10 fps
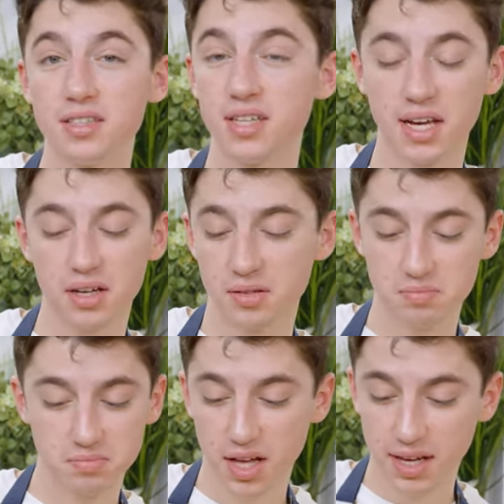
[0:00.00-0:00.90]
it's like
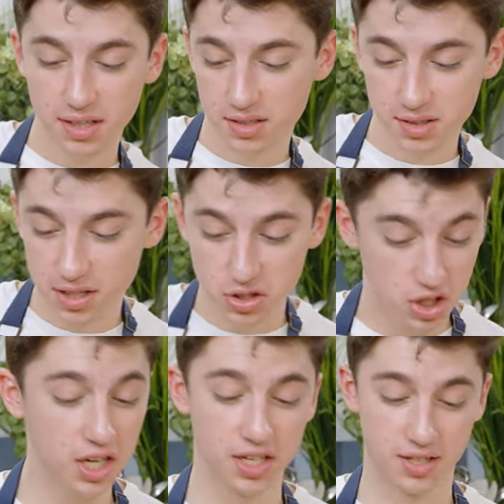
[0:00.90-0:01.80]
it's
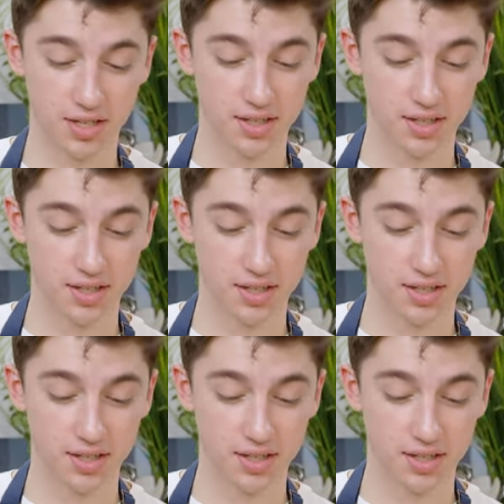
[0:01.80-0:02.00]
good.